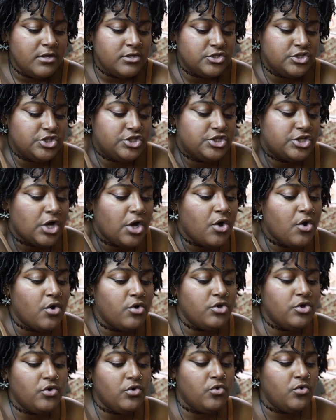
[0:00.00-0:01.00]
So
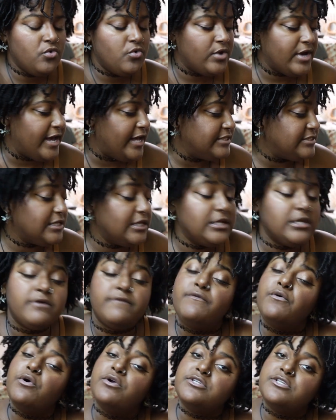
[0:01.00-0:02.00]
you guys can look
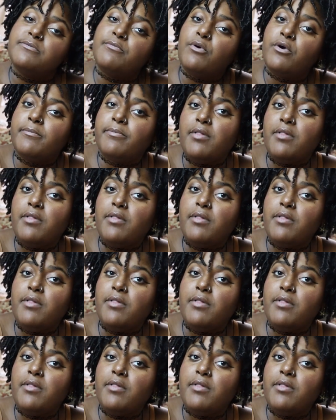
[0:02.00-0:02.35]
forward to more